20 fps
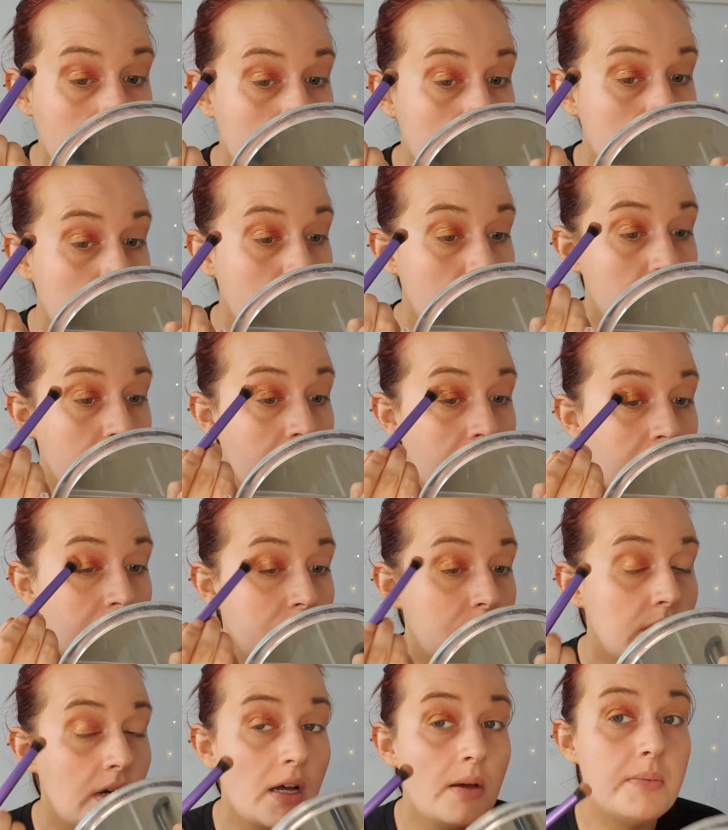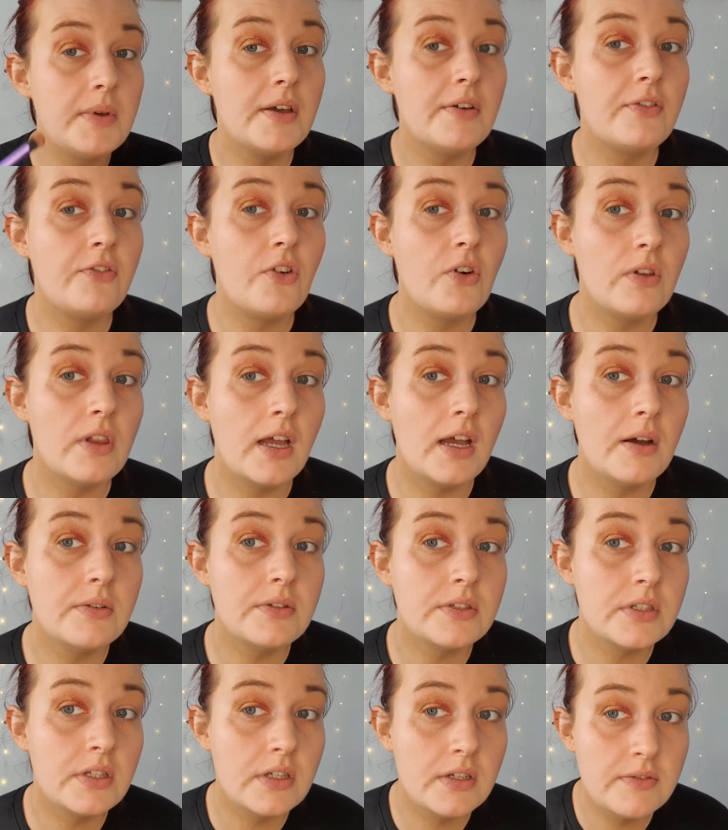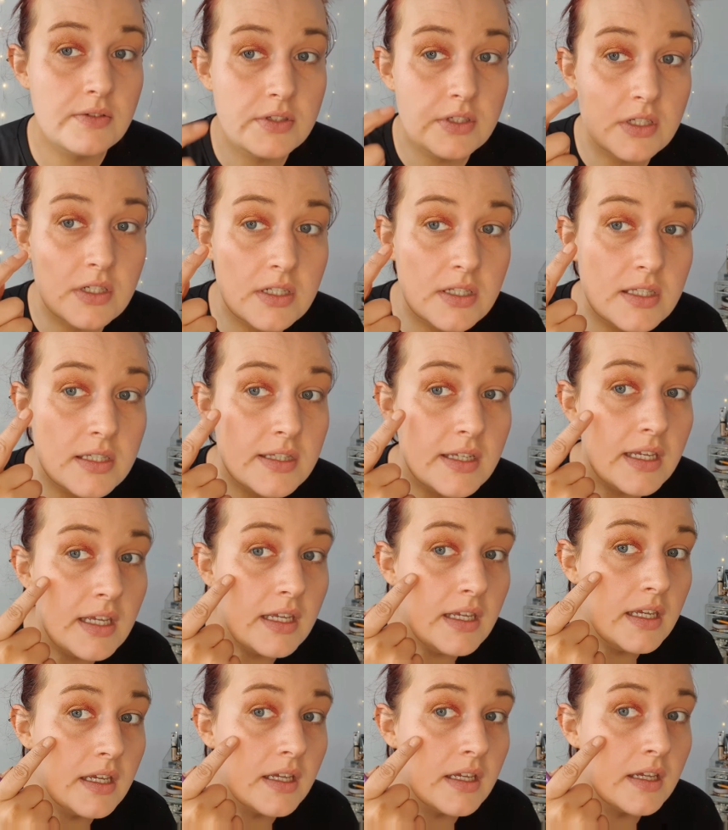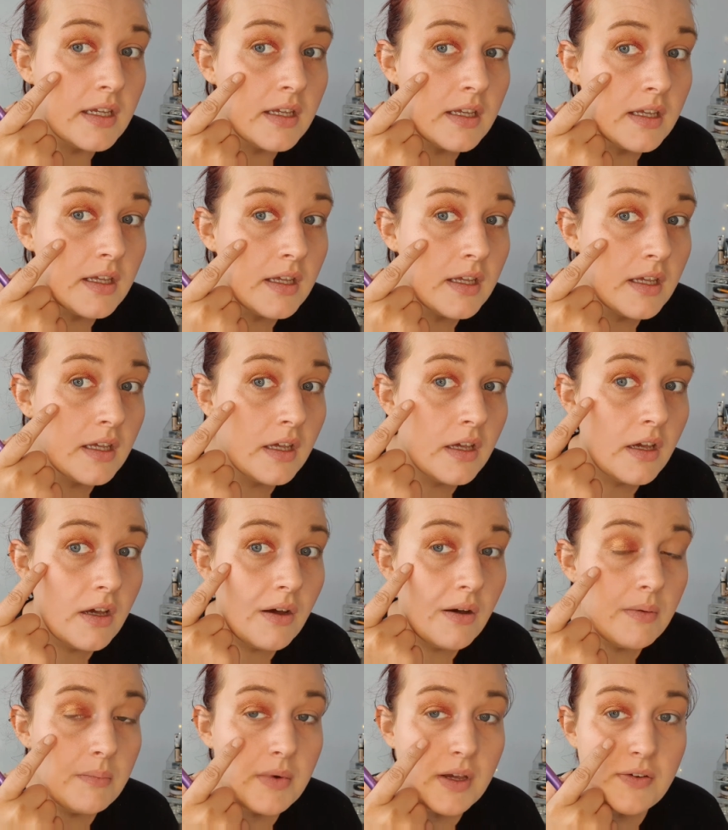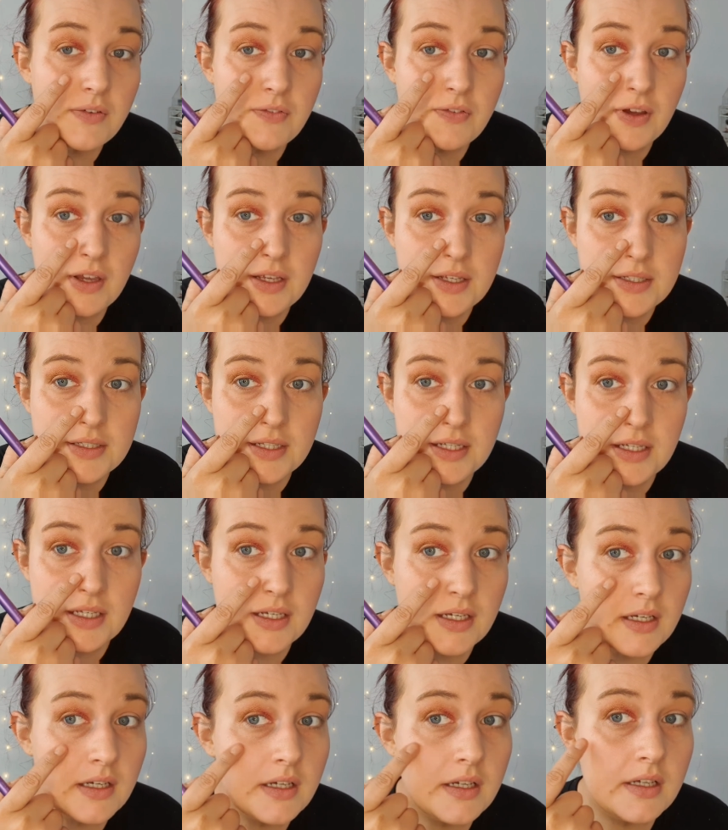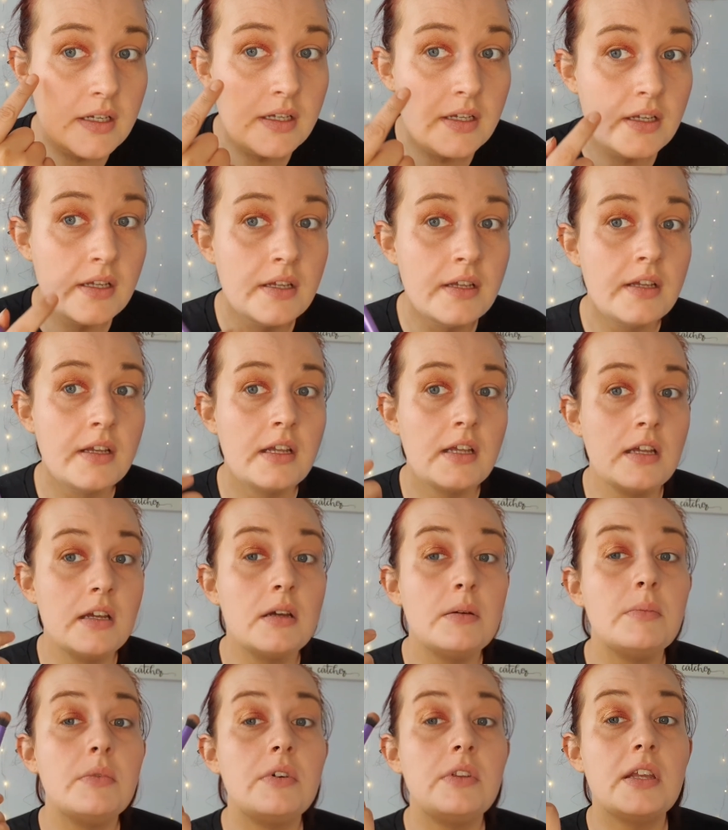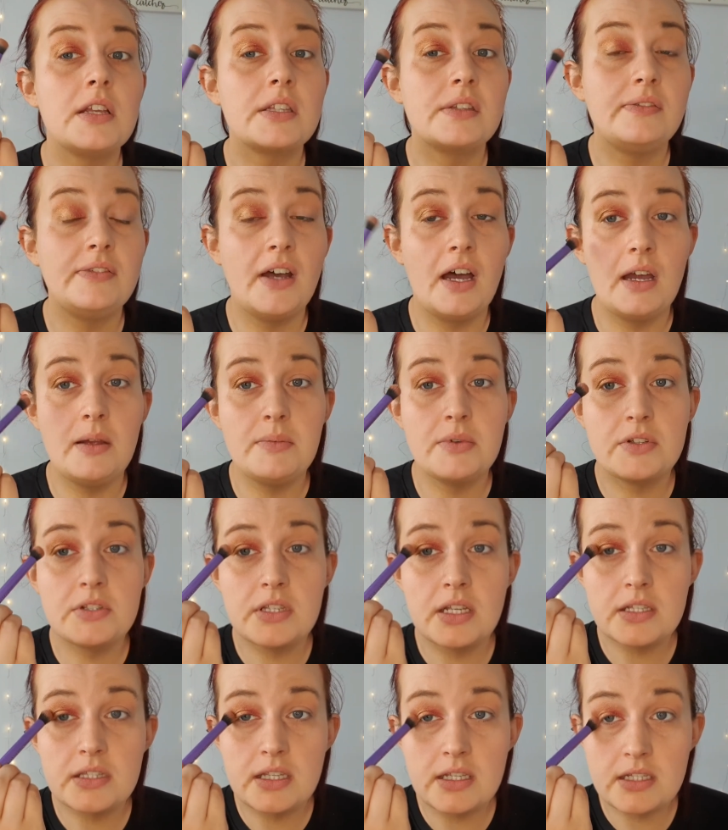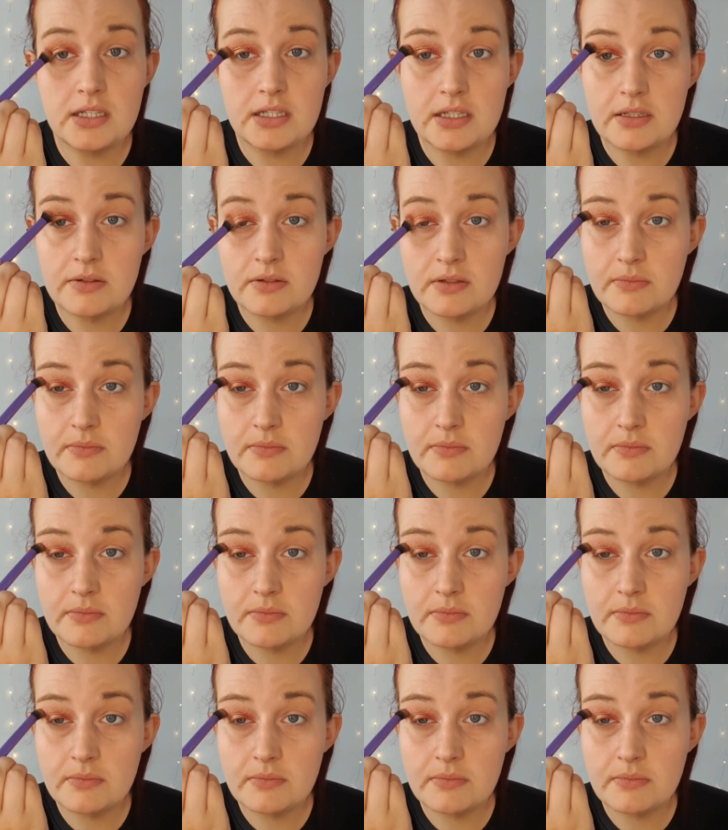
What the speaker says: we'll get quite a bit of fallout, as you can see on my face here, but that's fine because this is